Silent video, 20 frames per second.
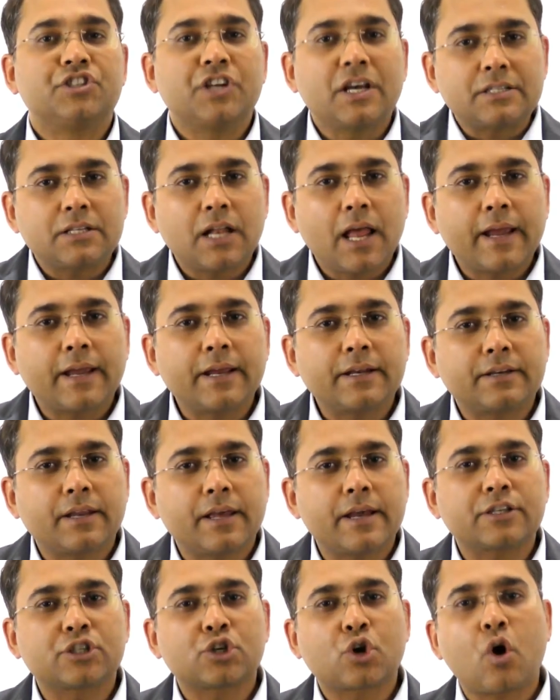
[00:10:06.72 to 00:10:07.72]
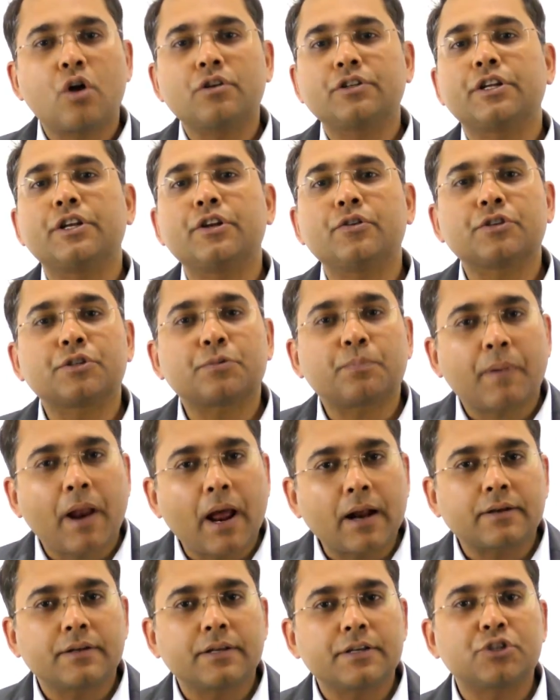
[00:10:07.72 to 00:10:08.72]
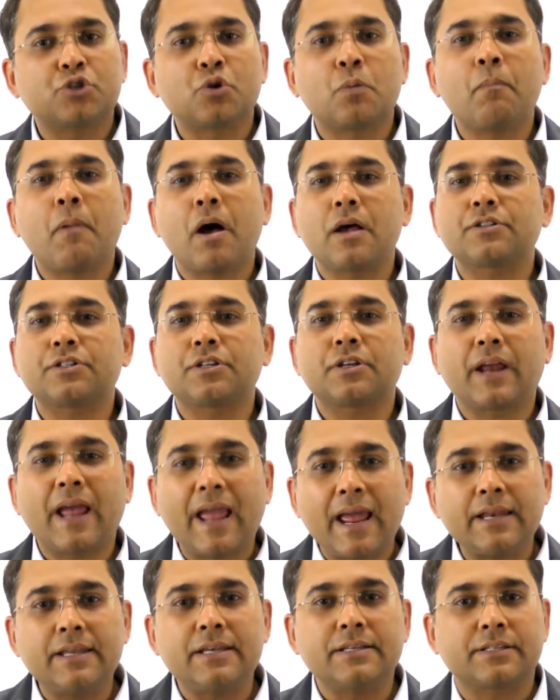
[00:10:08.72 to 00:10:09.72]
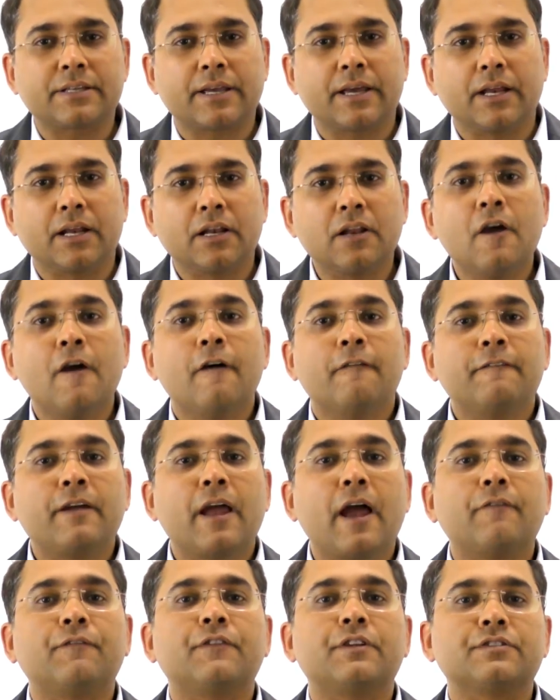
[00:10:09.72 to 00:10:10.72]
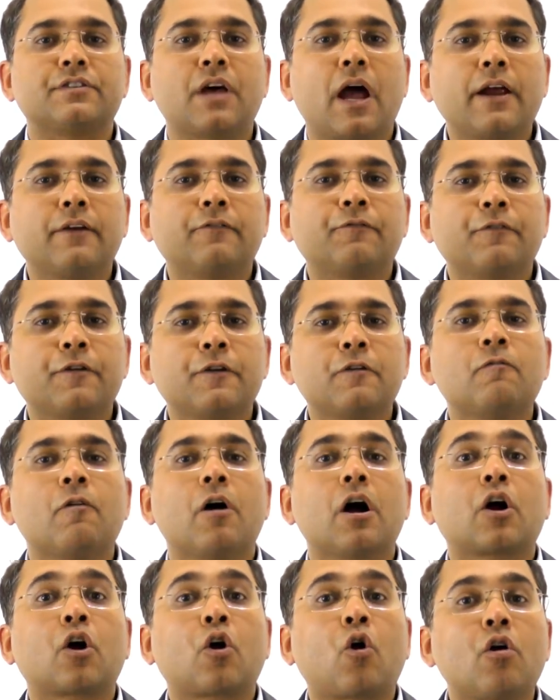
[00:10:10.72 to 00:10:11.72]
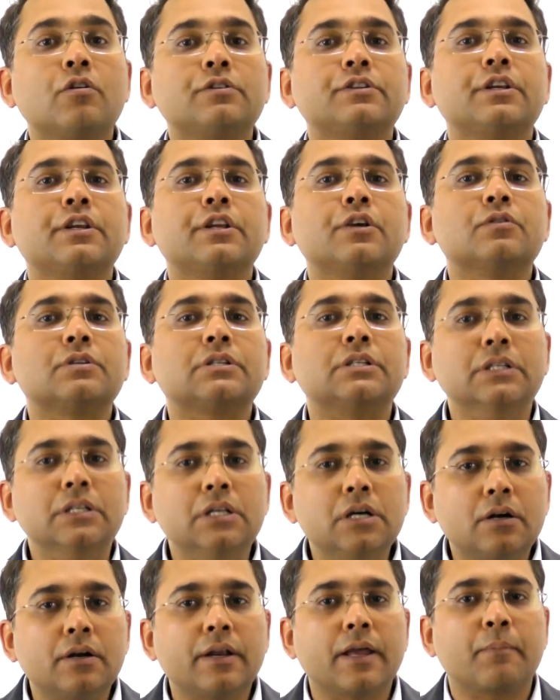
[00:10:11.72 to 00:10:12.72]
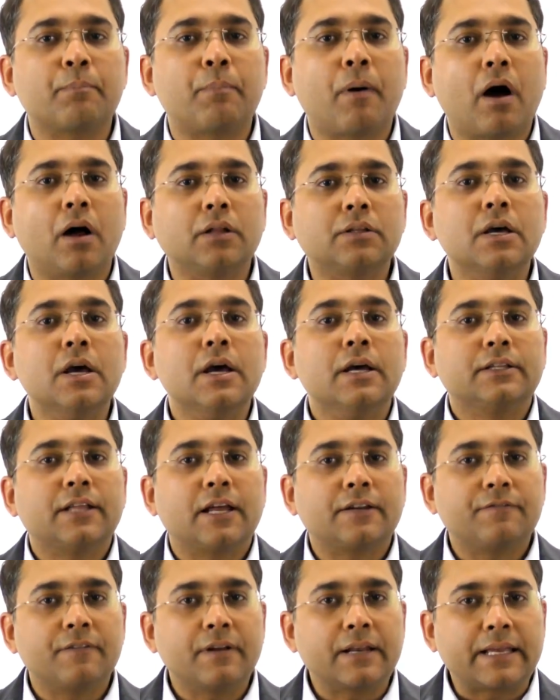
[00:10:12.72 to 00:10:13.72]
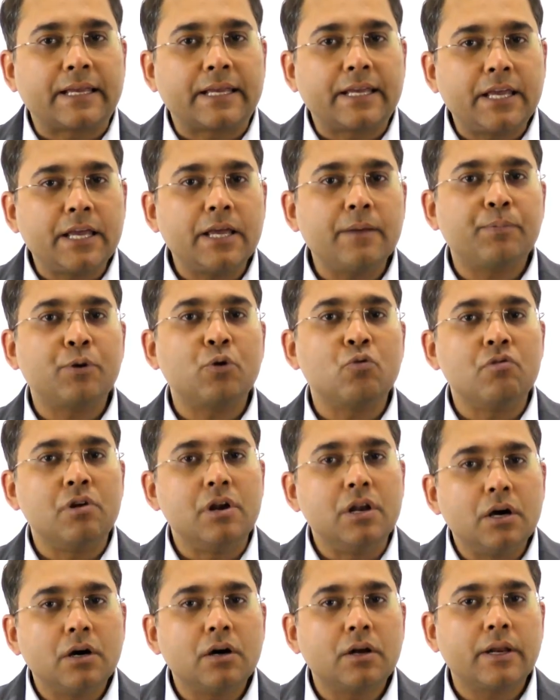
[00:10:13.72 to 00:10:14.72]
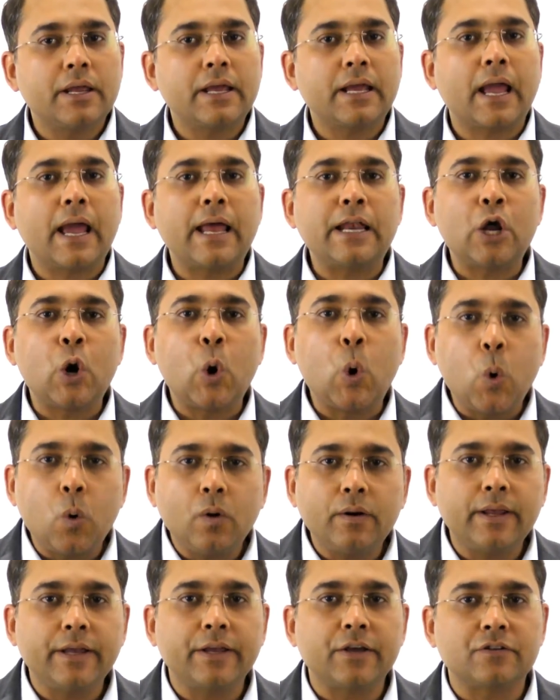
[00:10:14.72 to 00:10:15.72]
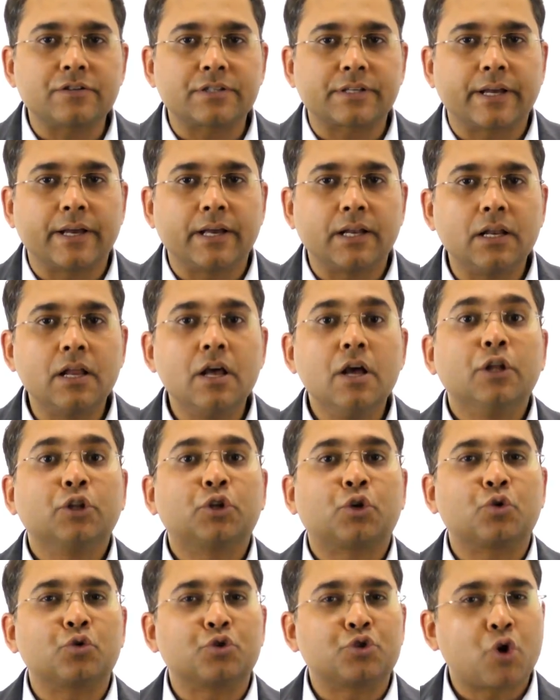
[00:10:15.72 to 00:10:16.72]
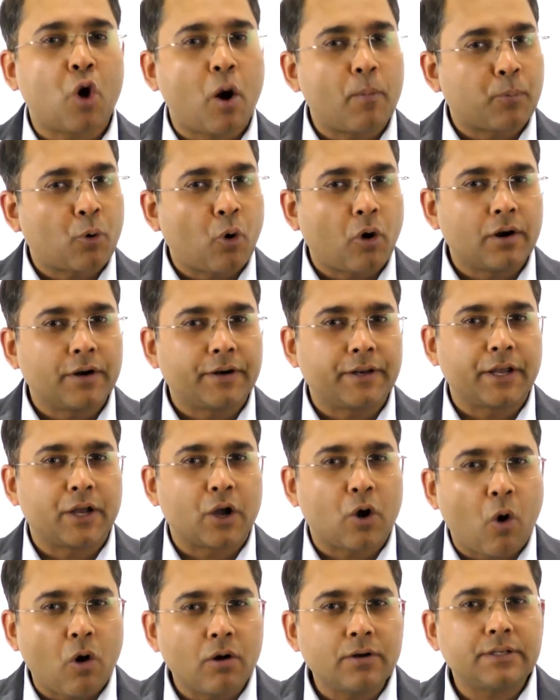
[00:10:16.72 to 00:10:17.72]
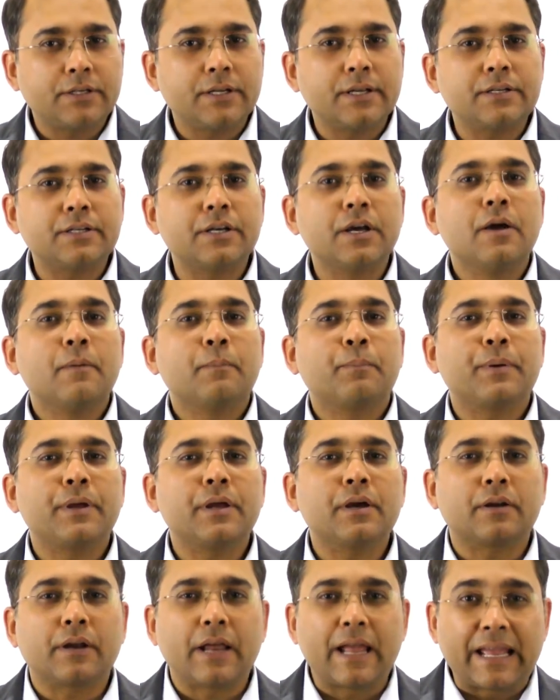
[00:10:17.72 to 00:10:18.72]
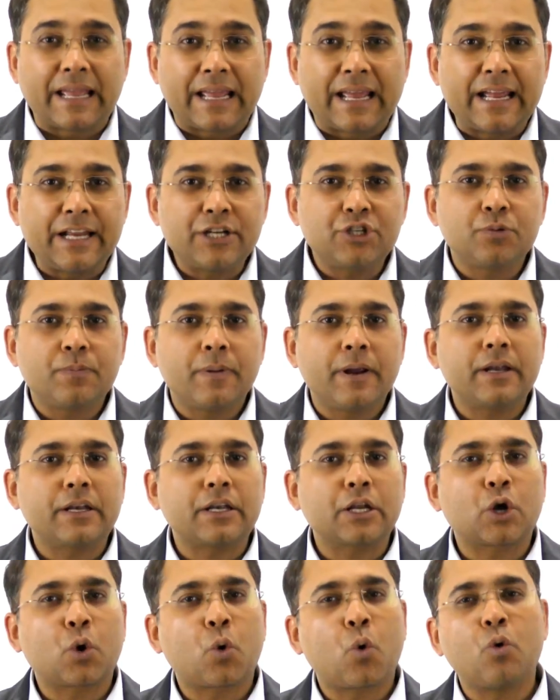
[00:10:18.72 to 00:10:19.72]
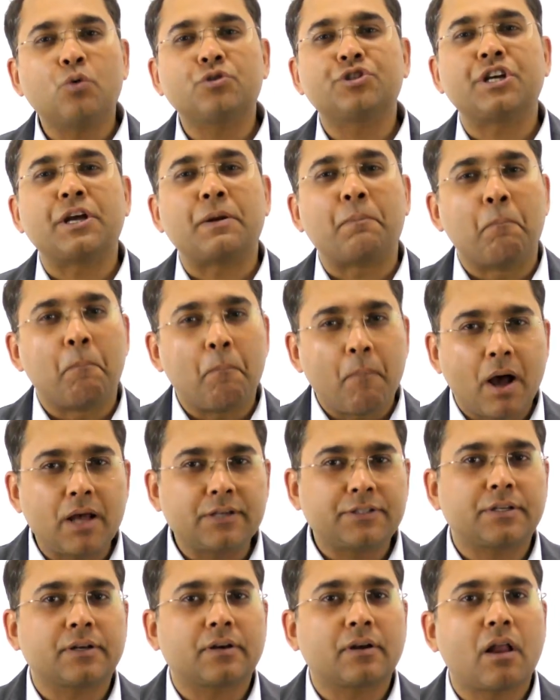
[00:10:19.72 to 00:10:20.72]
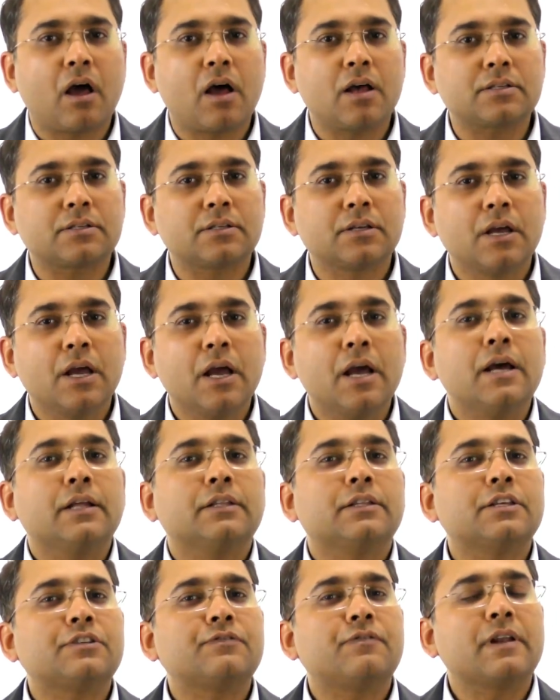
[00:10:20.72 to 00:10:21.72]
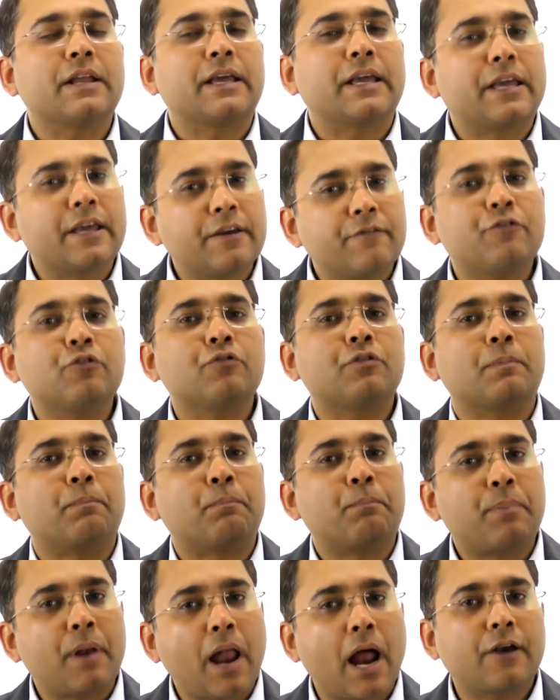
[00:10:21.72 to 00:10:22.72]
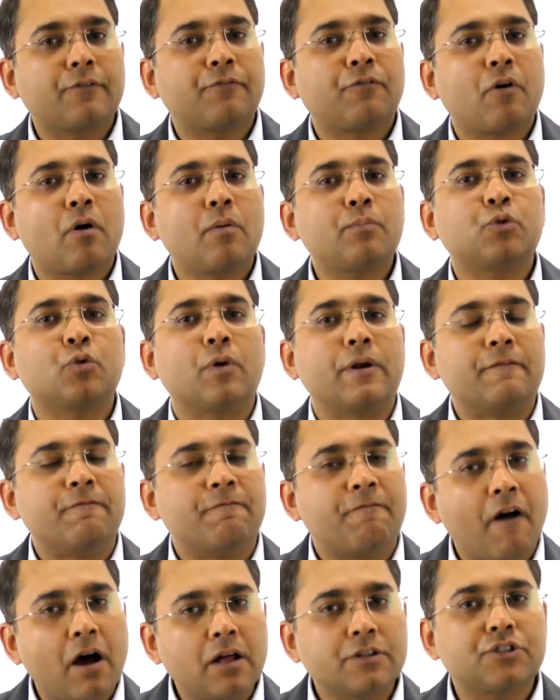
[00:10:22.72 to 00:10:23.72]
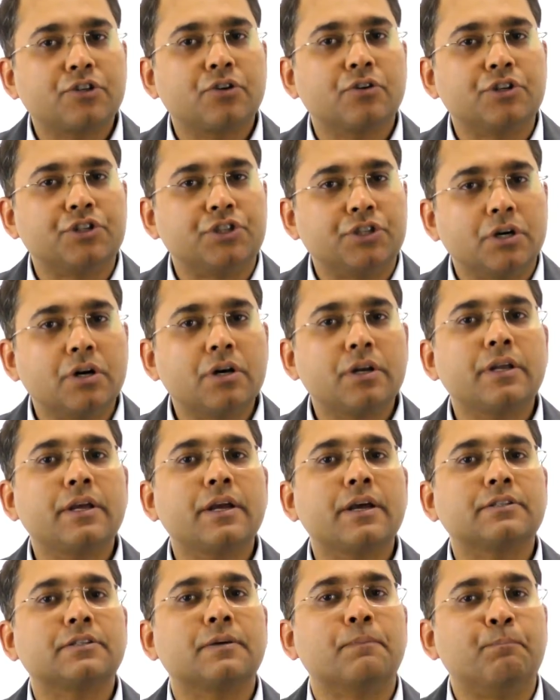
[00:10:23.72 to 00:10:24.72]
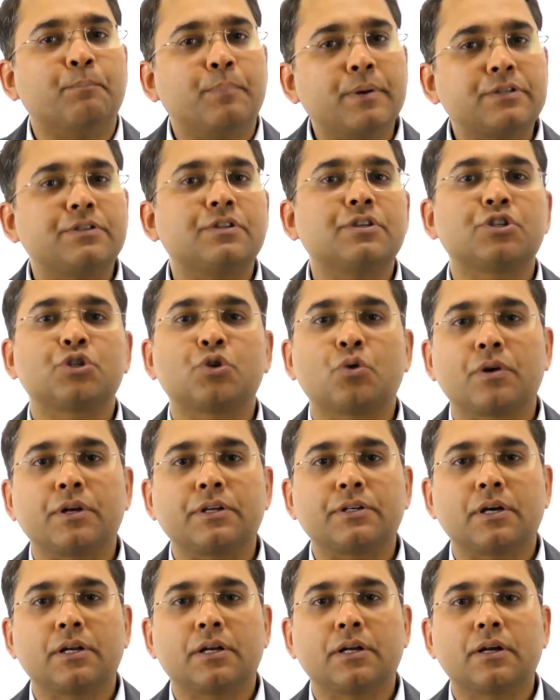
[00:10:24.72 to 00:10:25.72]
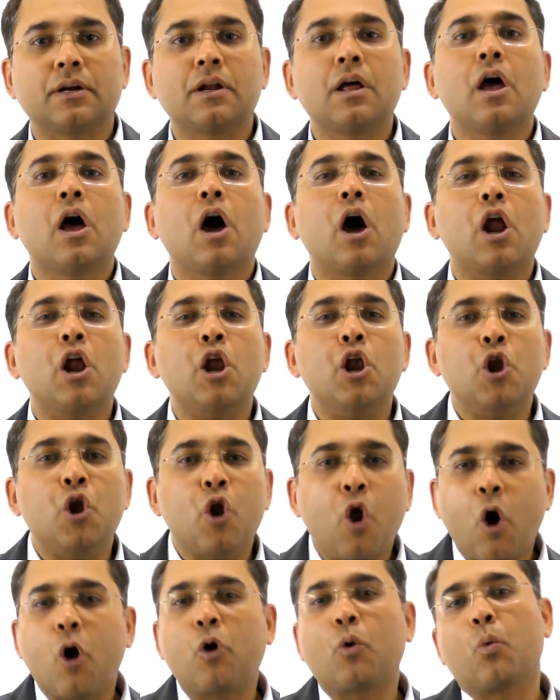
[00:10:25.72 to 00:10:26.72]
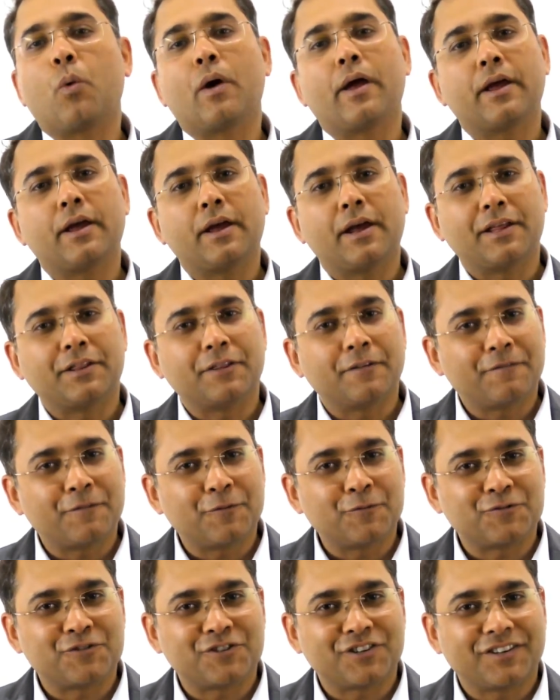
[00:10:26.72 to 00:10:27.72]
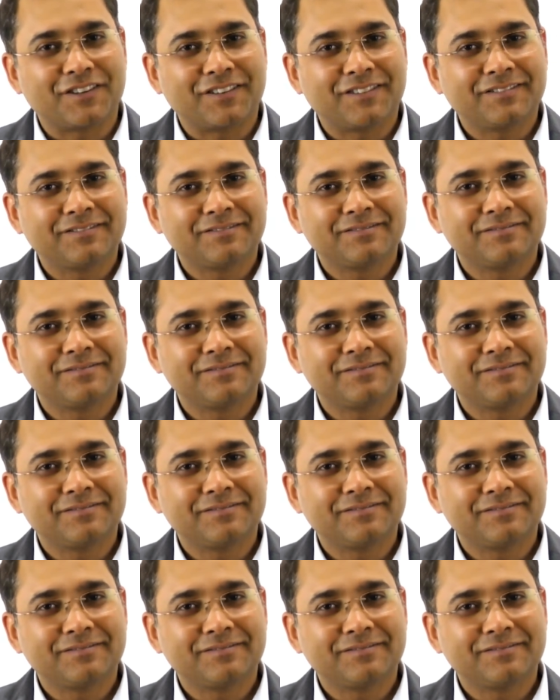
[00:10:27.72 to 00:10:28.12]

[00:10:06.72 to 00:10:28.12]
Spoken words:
Just like it takes continuous practice to master any skill, we have designed for you a continuous learning path that will keep you learning and honing your skill through top quality content, peer engagement, coaching masterclass. This will give you the platform to advance your journey as a business storyteller a long way in the future.